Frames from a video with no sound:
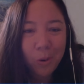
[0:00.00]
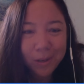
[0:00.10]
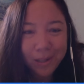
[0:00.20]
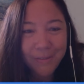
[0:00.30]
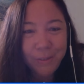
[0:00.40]

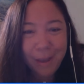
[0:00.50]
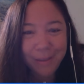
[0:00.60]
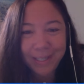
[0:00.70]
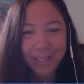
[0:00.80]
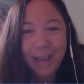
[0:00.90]
loves about
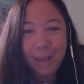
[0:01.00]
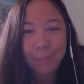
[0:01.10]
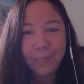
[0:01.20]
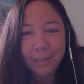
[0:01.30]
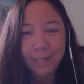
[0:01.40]
this app,
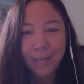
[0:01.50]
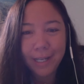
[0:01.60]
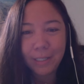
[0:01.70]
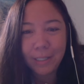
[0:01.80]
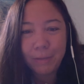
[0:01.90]
so I
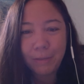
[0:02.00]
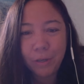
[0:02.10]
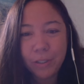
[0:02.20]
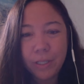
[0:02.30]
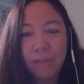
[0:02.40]
can speak for
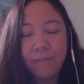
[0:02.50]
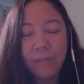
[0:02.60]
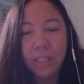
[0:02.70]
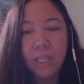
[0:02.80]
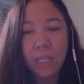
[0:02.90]
herself,
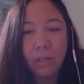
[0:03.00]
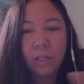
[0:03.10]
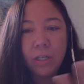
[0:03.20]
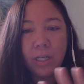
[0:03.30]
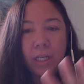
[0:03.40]
is that
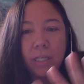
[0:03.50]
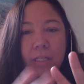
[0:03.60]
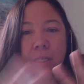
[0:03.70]
there is